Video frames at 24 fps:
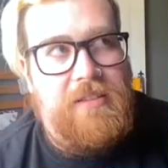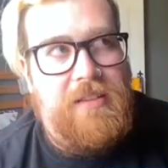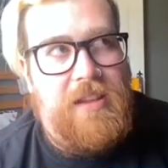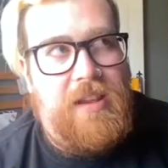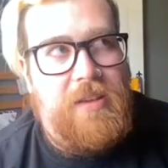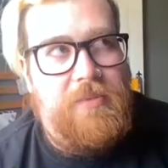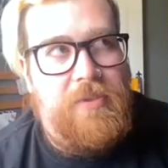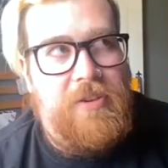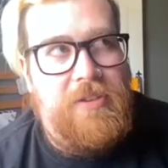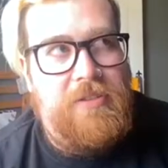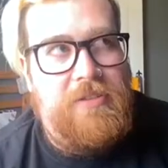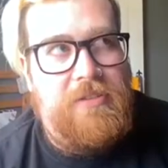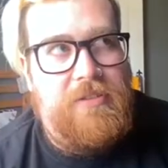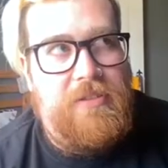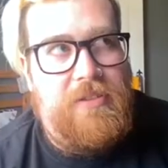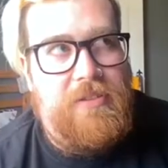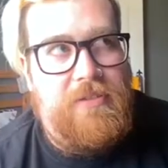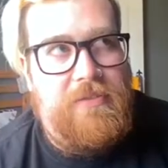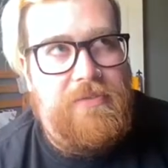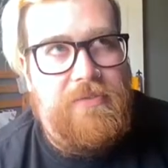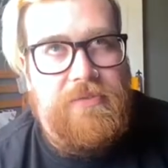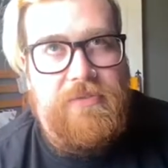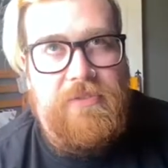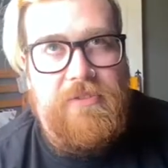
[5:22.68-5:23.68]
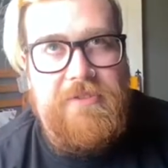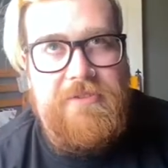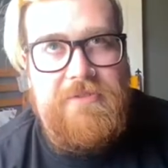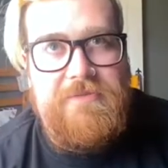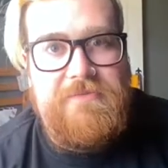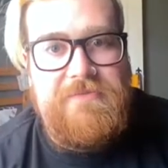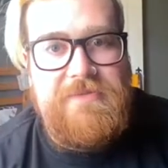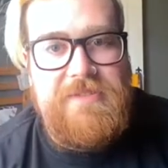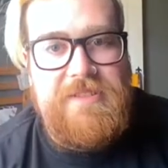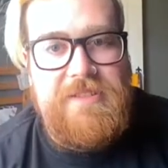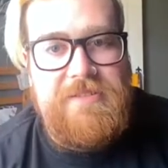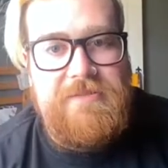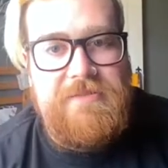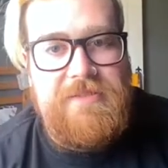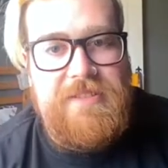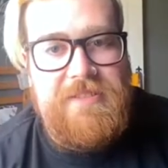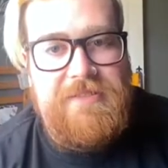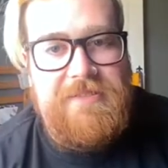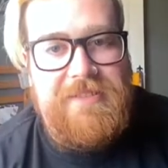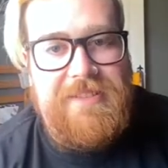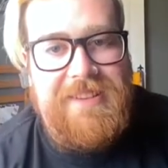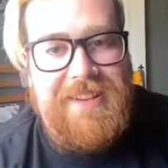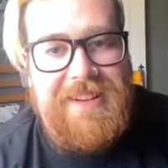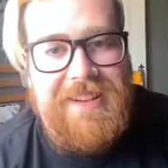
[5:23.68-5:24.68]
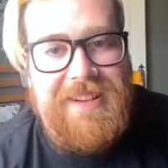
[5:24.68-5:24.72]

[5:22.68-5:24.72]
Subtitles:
like, what the fuck were you doing?